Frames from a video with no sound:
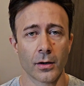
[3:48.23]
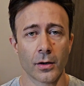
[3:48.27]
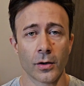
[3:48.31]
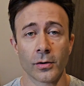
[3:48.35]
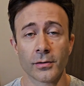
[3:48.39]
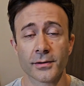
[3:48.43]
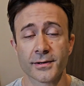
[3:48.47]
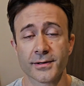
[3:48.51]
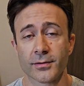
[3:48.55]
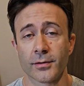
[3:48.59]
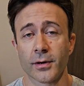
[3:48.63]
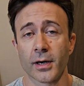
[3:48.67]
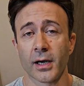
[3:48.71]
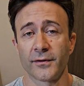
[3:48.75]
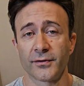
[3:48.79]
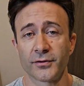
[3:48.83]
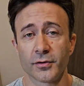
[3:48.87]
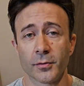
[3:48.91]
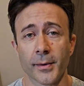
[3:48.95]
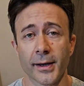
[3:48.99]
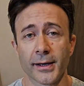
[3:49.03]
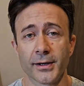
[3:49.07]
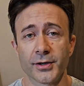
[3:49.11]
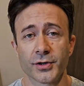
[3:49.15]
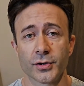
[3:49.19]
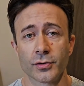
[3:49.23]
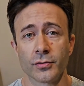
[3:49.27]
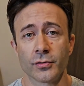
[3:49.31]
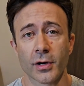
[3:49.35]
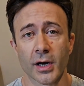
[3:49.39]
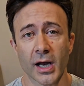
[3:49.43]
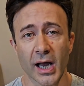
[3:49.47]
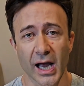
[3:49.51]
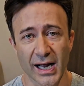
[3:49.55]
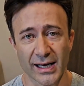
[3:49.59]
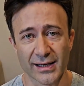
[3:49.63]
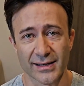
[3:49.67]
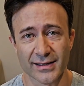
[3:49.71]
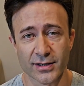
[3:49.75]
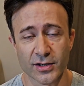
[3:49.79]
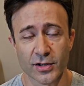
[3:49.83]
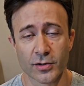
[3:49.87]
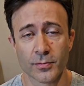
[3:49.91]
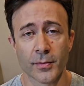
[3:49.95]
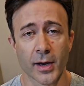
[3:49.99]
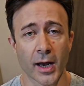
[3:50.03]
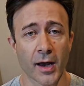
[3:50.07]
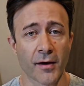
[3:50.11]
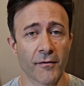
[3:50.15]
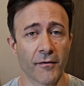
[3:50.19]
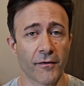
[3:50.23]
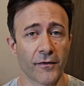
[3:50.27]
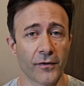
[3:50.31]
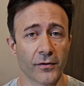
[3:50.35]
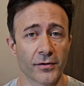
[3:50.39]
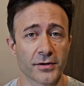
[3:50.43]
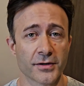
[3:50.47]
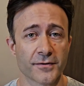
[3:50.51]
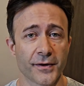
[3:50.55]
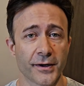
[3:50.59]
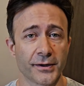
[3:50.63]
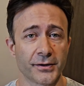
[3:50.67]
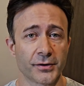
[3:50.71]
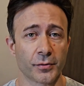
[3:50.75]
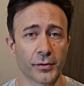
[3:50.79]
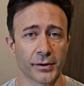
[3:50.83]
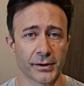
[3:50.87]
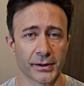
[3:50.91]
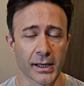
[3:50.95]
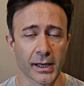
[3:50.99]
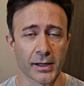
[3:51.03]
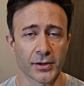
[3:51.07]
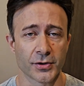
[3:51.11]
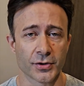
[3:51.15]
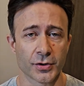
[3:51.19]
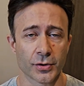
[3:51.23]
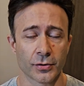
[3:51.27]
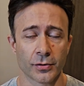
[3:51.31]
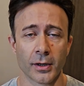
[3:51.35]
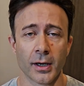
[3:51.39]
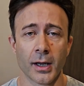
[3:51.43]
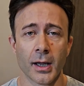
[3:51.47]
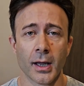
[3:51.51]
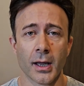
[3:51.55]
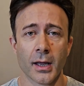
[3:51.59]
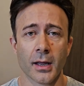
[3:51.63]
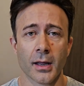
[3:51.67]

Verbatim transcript: Also, I have to mention calcium and phosphate retention.